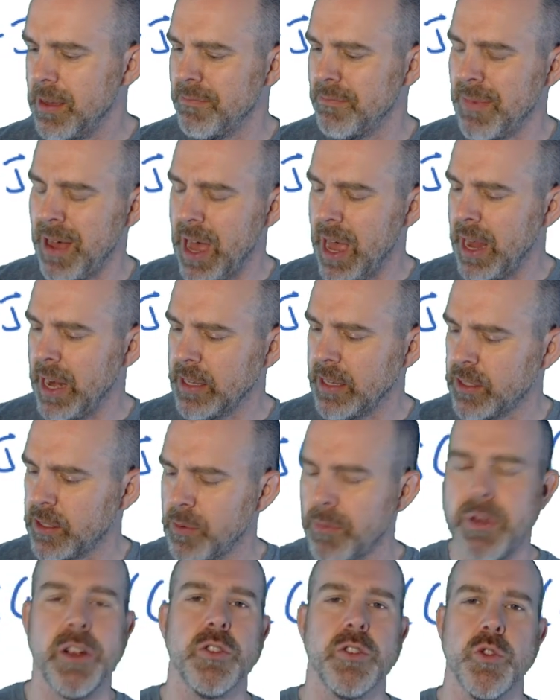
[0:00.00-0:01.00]
minus
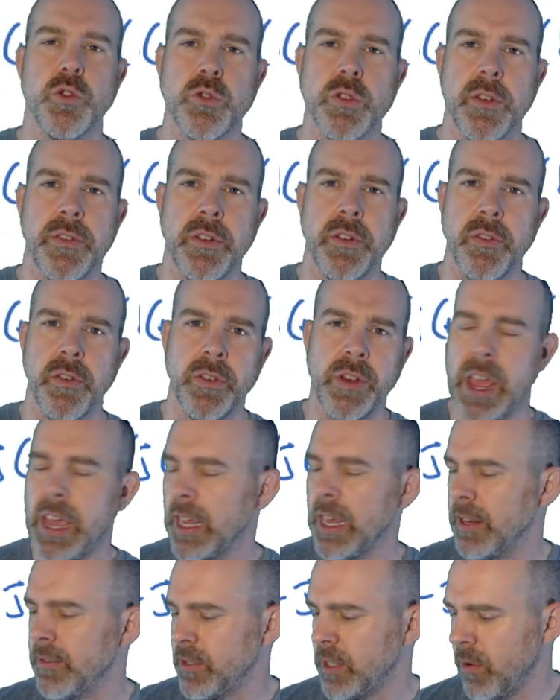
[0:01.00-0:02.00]
the partial derivative of
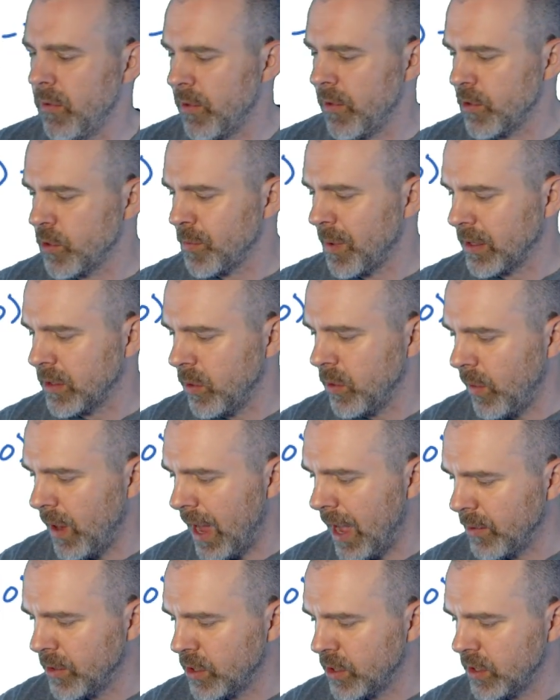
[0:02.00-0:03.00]
negative z with respect to
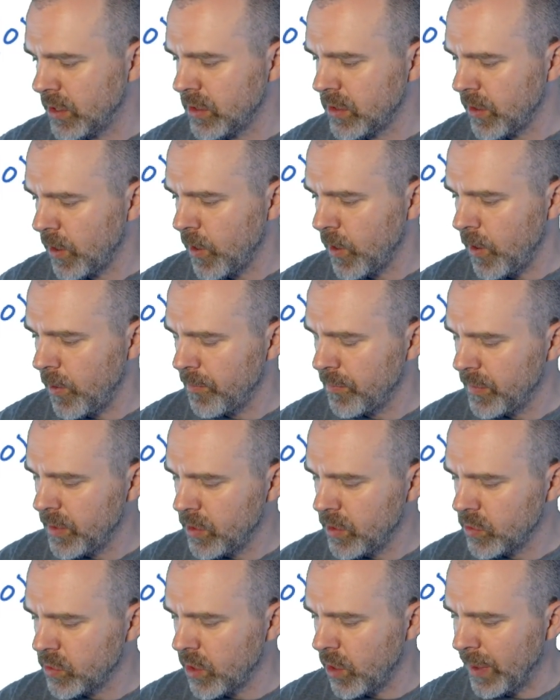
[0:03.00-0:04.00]
y, which is 0.
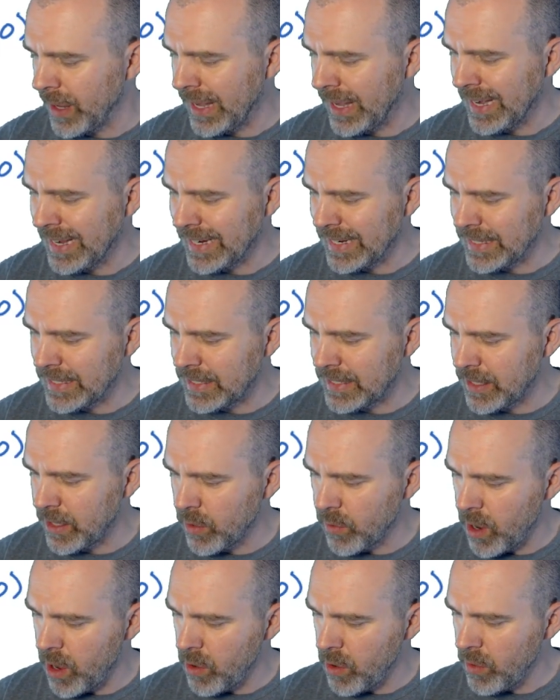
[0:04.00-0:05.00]
So we get
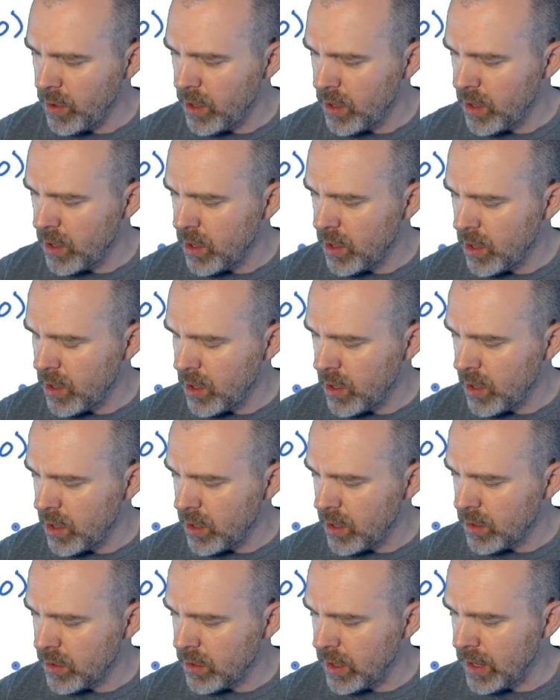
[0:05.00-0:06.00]
0,
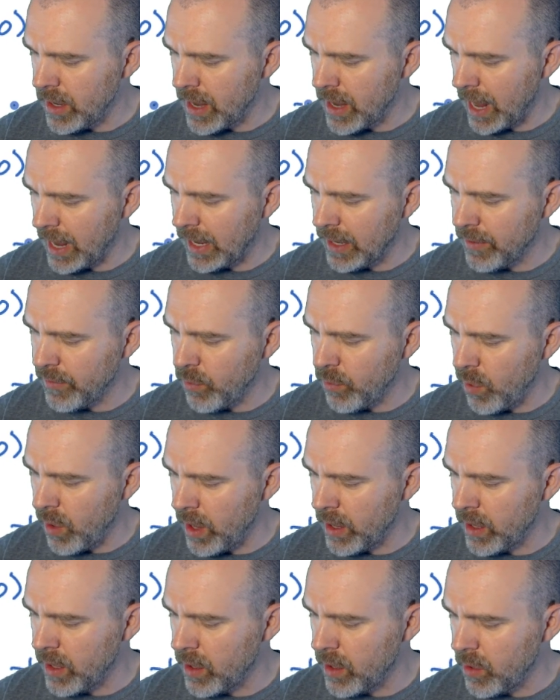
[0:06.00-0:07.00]
negative
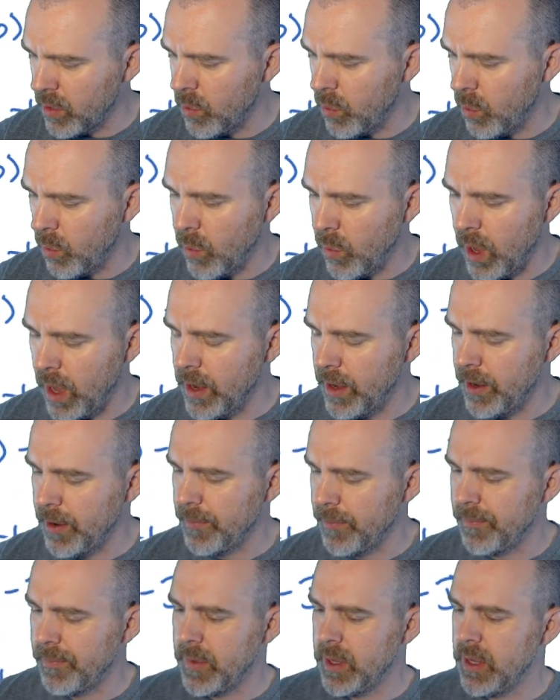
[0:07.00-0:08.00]
1, 1.
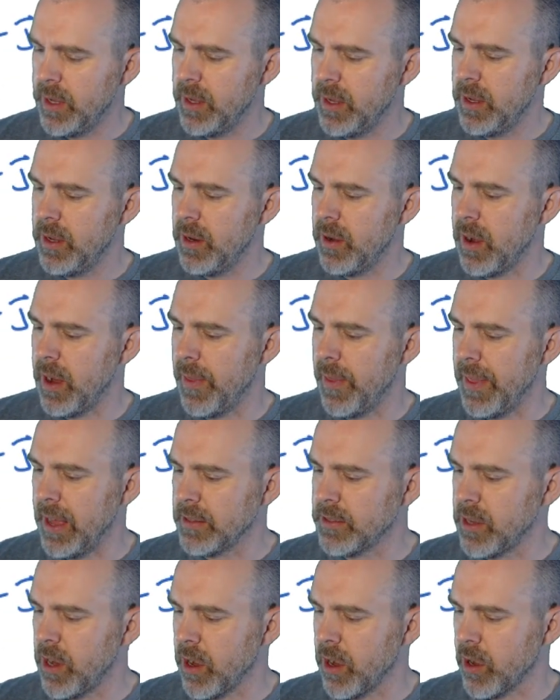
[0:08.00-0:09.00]
All right,
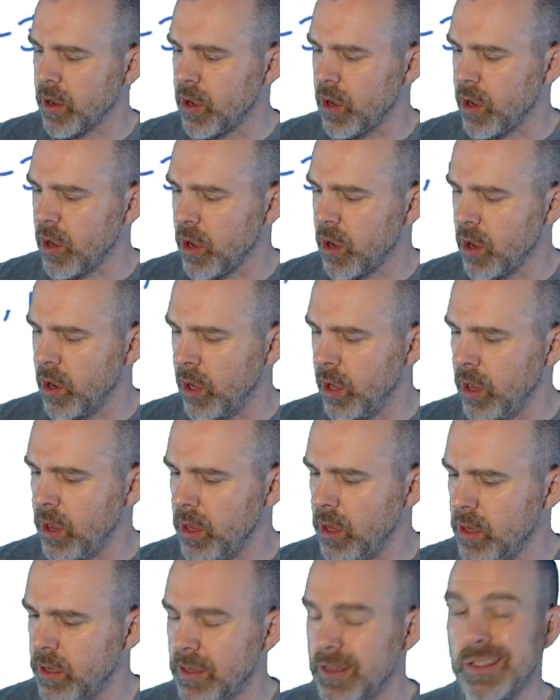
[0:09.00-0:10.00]
that's our
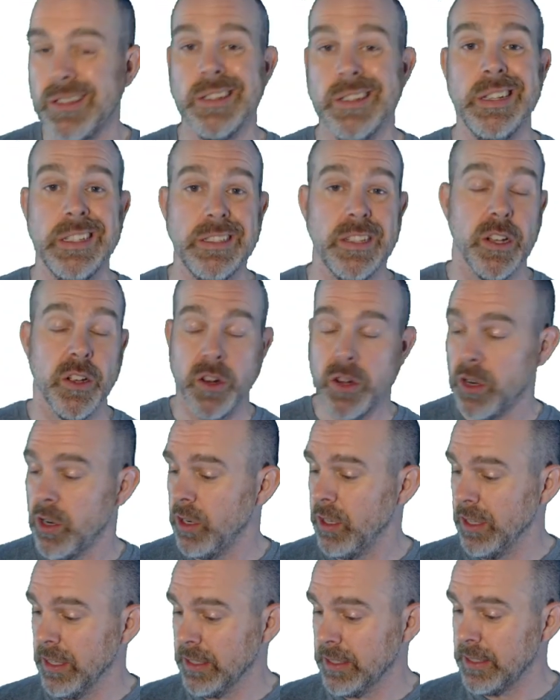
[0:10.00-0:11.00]
curl. At least the
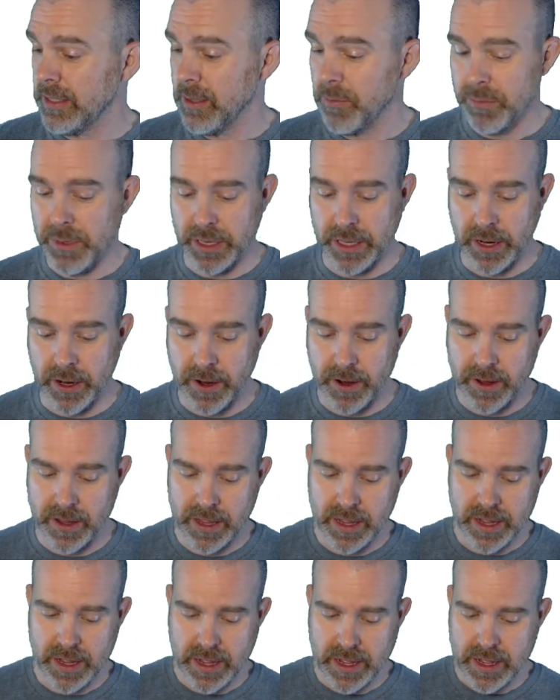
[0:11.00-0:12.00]
curl is simple
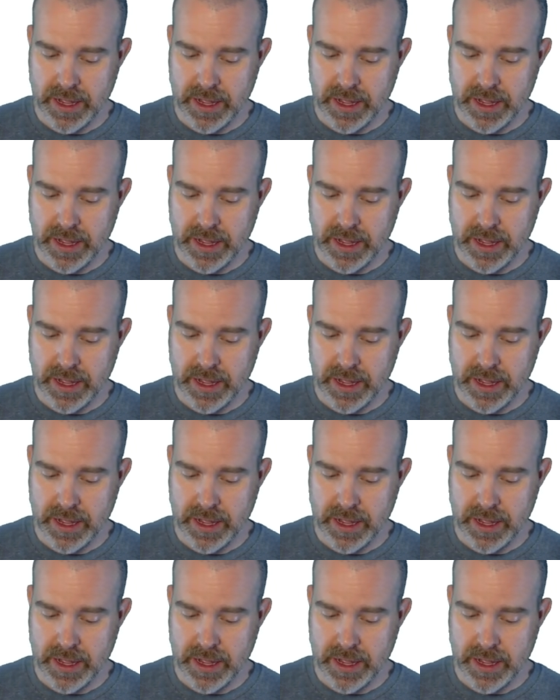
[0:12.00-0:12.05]
here.